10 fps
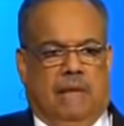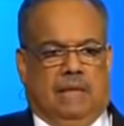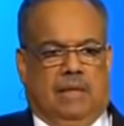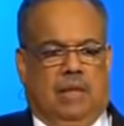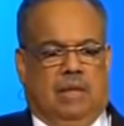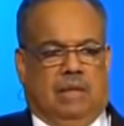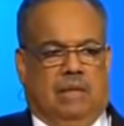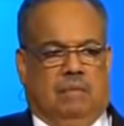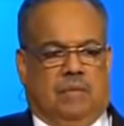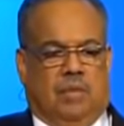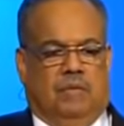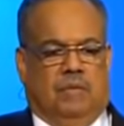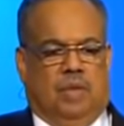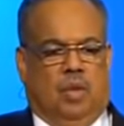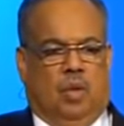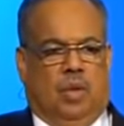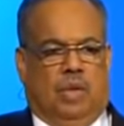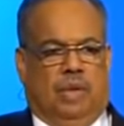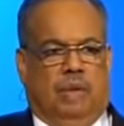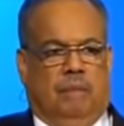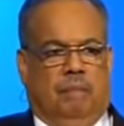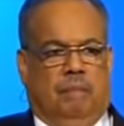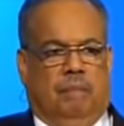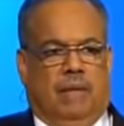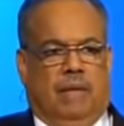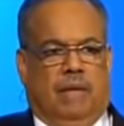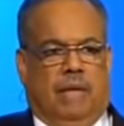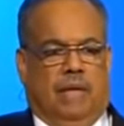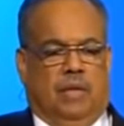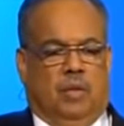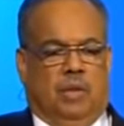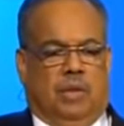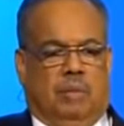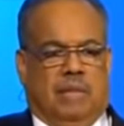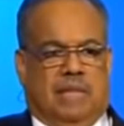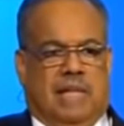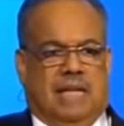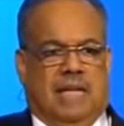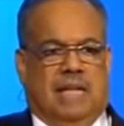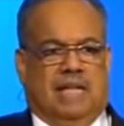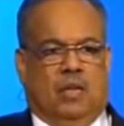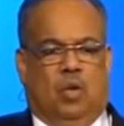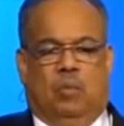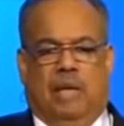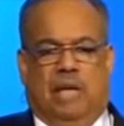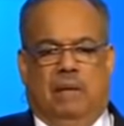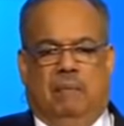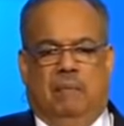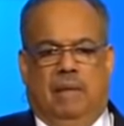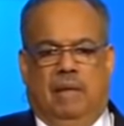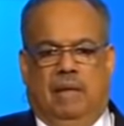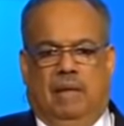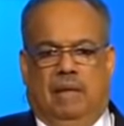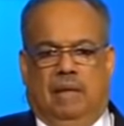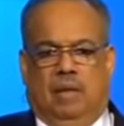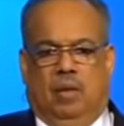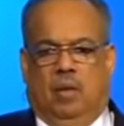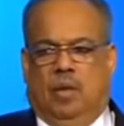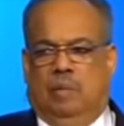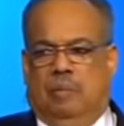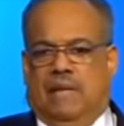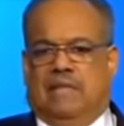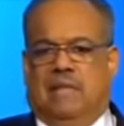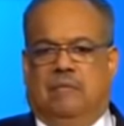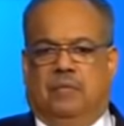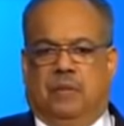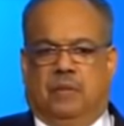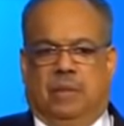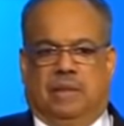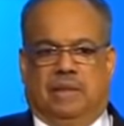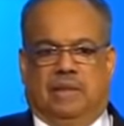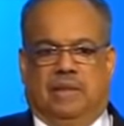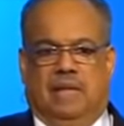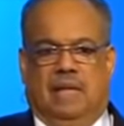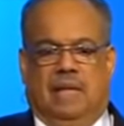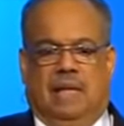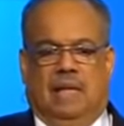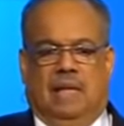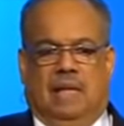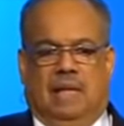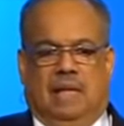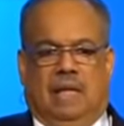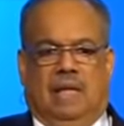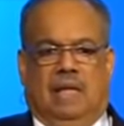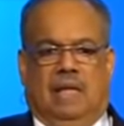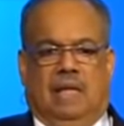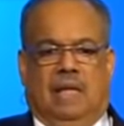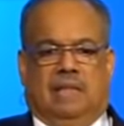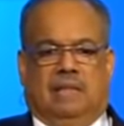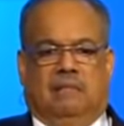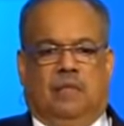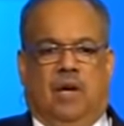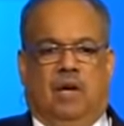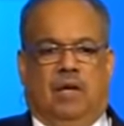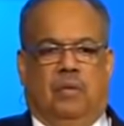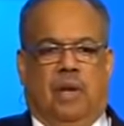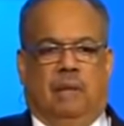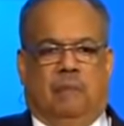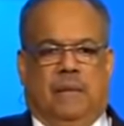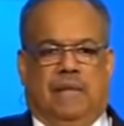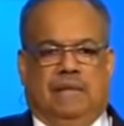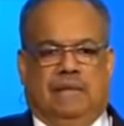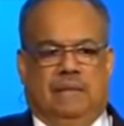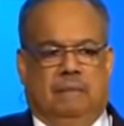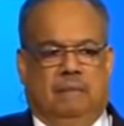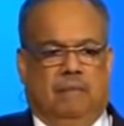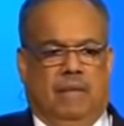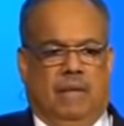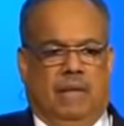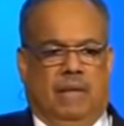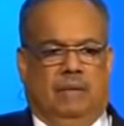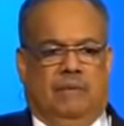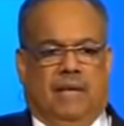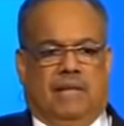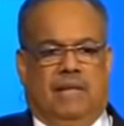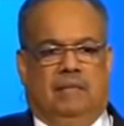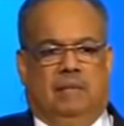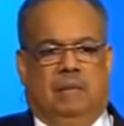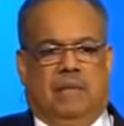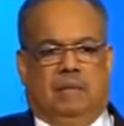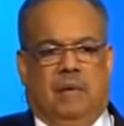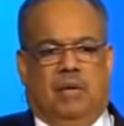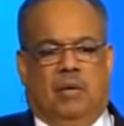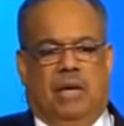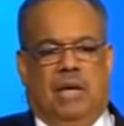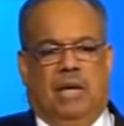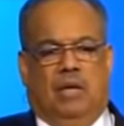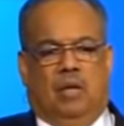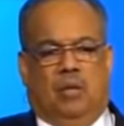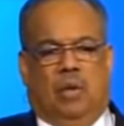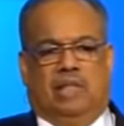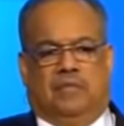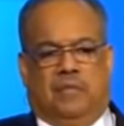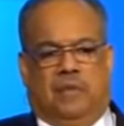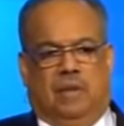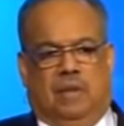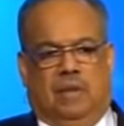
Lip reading: as long as I'm serving the Lord and doing the best I can to obey Him, the Lord makes up for the creases. He lets them fall in the right place. In fact, He even makes my gray hair look graceful.